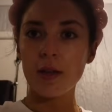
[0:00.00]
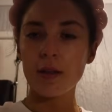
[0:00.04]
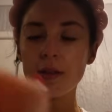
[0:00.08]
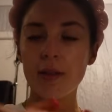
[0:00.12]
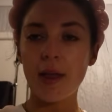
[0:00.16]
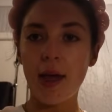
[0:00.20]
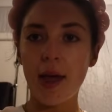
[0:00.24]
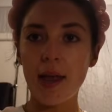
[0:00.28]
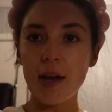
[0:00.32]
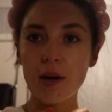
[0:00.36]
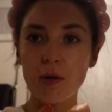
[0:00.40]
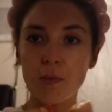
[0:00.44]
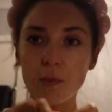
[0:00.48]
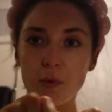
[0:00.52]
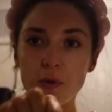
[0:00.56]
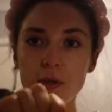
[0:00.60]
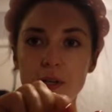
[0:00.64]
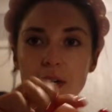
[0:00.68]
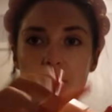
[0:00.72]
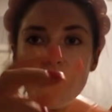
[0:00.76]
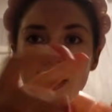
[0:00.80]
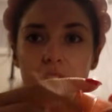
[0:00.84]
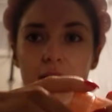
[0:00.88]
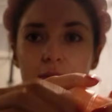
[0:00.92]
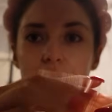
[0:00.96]
Then would
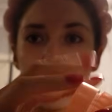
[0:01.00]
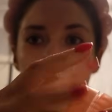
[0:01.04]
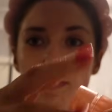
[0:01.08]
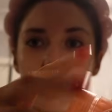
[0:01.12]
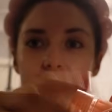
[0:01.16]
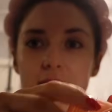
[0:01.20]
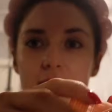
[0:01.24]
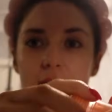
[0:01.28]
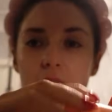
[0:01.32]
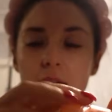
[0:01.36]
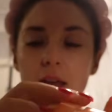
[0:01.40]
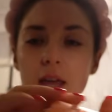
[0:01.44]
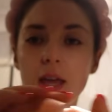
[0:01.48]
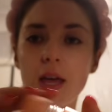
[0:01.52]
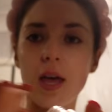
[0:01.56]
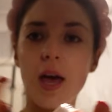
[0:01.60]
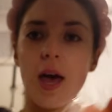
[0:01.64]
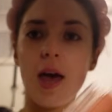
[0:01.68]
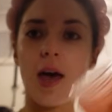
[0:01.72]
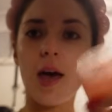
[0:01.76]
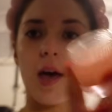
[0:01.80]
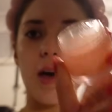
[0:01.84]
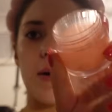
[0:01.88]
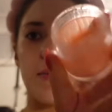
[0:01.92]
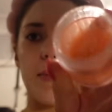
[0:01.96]
it even be
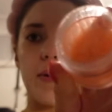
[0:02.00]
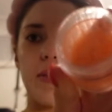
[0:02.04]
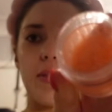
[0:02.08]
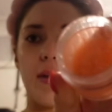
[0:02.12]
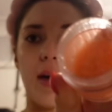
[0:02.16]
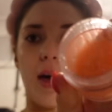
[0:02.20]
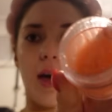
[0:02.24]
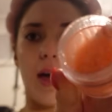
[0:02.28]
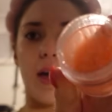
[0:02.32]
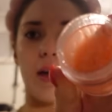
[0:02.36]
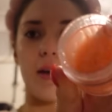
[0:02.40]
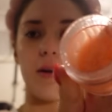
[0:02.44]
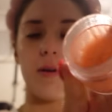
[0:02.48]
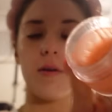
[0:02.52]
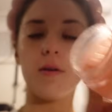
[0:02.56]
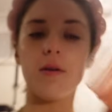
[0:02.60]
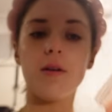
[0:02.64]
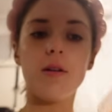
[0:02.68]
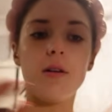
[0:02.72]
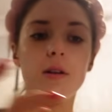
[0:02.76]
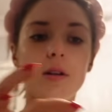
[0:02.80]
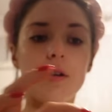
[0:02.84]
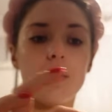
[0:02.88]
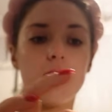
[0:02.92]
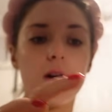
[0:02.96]
skincare
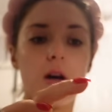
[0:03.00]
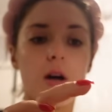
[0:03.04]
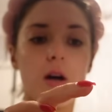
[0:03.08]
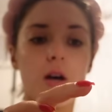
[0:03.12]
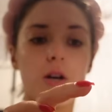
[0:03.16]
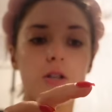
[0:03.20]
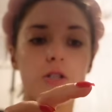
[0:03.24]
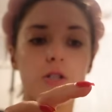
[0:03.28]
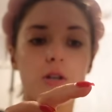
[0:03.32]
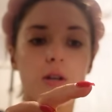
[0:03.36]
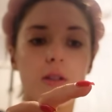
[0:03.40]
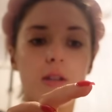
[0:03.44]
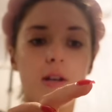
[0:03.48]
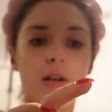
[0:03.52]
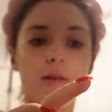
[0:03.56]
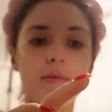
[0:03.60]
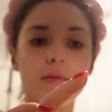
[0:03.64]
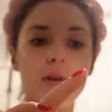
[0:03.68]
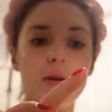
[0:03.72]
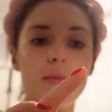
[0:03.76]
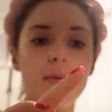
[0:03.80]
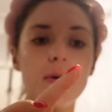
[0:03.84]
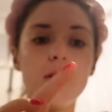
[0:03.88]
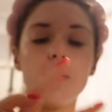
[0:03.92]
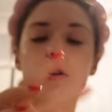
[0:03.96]
without Laneige on the lips?
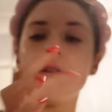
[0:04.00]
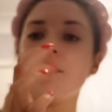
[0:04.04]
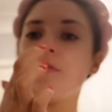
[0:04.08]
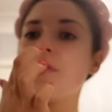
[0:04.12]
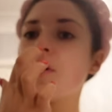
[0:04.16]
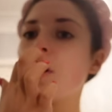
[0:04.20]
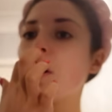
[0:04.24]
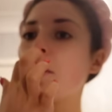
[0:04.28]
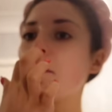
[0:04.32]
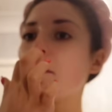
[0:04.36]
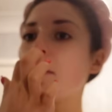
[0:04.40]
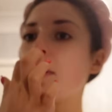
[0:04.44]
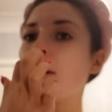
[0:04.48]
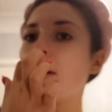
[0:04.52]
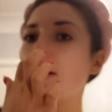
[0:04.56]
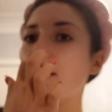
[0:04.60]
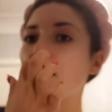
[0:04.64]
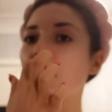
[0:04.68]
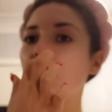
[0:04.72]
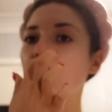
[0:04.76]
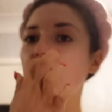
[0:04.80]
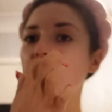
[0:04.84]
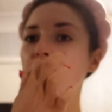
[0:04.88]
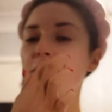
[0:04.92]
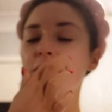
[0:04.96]
Oh my god, I forgot my,
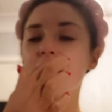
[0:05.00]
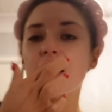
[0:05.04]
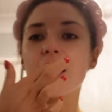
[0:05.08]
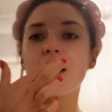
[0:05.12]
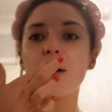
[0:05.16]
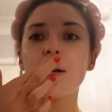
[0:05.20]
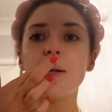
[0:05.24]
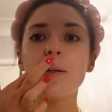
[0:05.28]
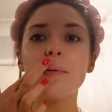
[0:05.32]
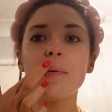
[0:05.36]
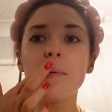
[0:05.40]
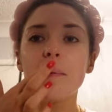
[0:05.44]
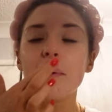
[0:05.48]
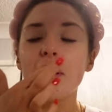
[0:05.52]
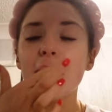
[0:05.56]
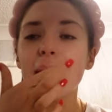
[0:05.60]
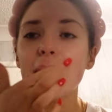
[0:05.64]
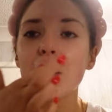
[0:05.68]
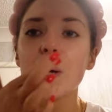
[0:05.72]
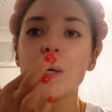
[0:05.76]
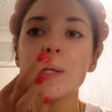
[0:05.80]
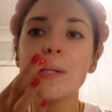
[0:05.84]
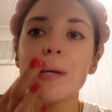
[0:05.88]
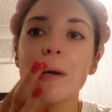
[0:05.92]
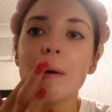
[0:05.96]
one second, I need to put my
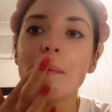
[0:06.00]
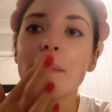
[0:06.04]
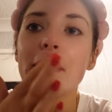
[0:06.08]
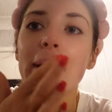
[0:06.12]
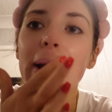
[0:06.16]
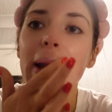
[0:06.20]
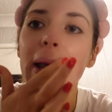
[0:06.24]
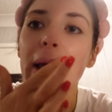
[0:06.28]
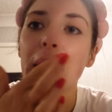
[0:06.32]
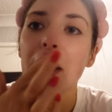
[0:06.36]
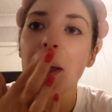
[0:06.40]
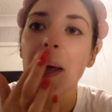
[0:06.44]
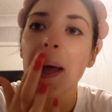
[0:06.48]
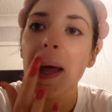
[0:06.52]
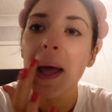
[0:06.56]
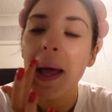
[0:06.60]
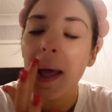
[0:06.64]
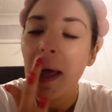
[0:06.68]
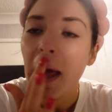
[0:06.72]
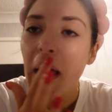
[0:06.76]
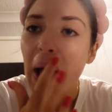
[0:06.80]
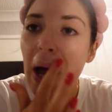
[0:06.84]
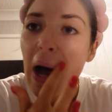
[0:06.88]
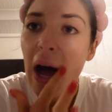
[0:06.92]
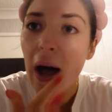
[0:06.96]
eyelash serum on.
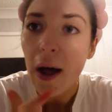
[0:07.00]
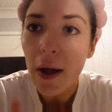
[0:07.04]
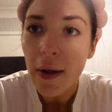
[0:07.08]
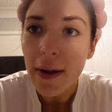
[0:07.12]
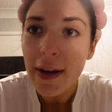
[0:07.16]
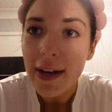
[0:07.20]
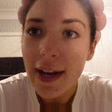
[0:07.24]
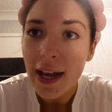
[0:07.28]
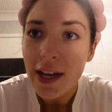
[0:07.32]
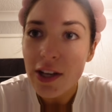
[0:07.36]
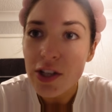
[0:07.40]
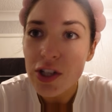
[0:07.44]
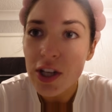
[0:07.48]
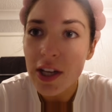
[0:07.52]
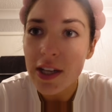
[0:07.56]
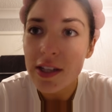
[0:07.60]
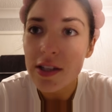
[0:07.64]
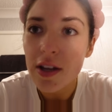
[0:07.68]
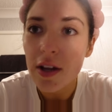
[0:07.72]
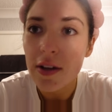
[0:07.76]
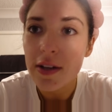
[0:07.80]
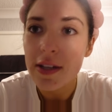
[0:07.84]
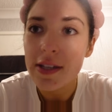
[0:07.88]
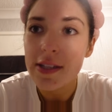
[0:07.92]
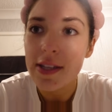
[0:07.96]

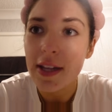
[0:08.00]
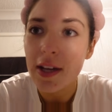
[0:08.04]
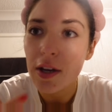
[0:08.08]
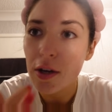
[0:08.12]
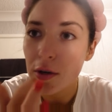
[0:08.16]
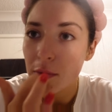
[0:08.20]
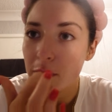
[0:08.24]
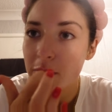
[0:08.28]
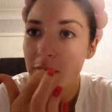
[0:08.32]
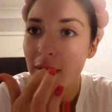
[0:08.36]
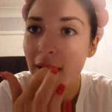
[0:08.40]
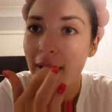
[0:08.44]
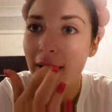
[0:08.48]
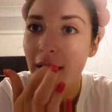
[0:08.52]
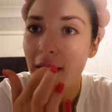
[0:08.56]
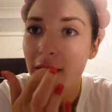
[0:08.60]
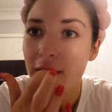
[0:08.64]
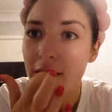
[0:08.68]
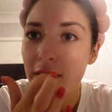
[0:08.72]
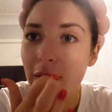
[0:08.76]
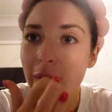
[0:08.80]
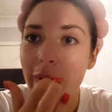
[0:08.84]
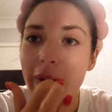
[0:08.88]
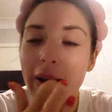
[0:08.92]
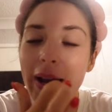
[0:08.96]
Eyelashes, honestly, update
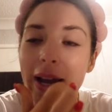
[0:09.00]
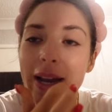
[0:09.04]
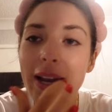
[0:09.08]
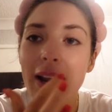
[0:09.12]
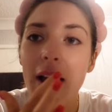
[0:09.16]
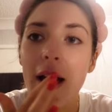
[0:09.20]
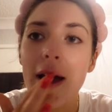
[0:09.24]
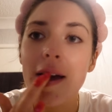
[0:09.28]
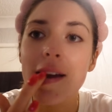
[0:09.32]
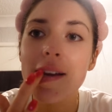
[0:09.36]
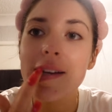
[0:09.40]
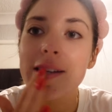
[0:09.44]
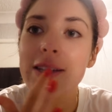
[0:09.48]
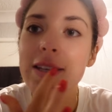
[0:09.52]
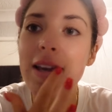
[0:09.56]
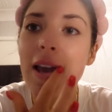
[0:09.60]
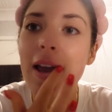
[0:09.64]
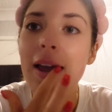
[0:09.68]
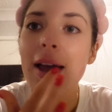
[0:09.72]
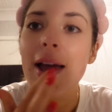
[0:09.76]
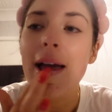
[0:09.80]
on UK Lash.